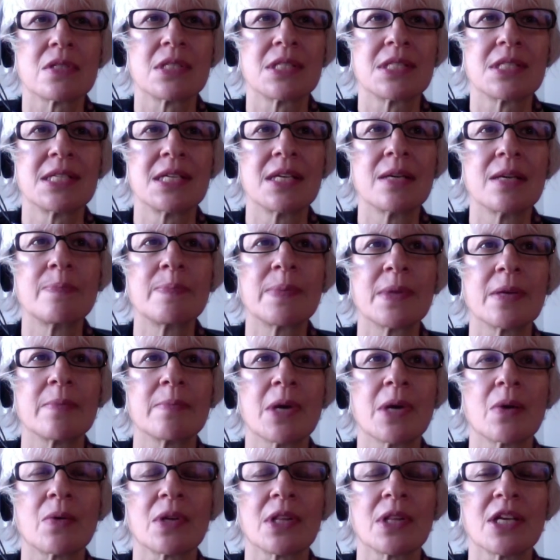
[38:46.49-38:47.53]
deeply
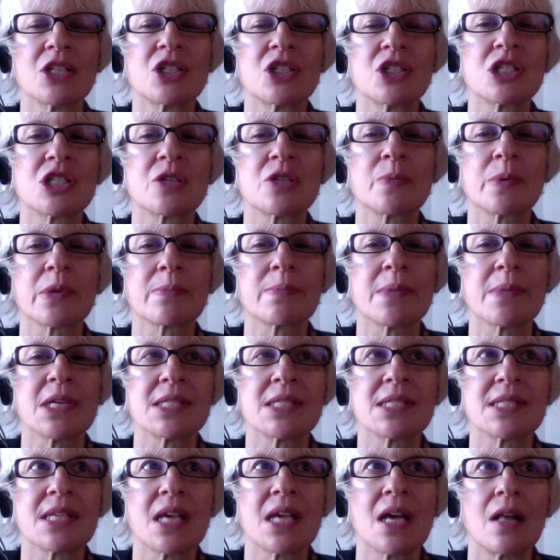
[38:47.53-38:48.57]
my relationship with
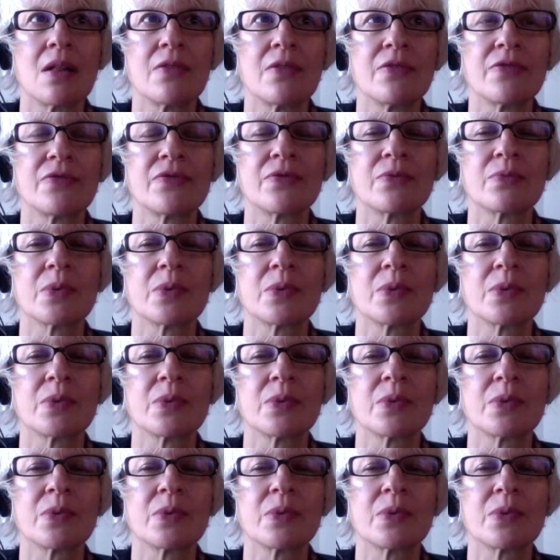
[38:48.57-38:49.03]
myself,